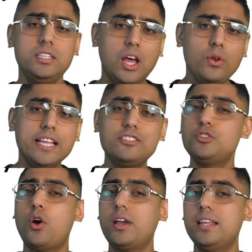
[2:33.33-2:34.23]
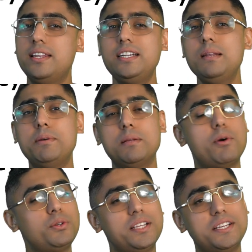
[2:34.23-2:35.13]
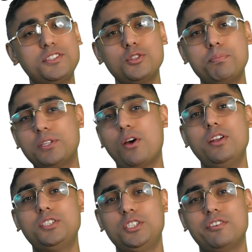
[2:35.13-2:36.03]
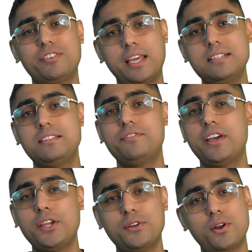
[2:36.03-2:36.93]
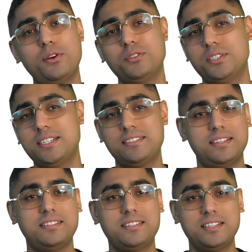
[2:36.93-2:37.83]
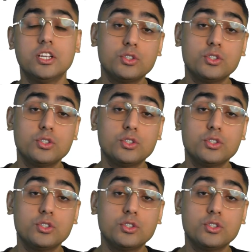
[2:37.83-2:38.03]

Now let's talk a little bit about the histopathology of calcifying odontogenic cyst.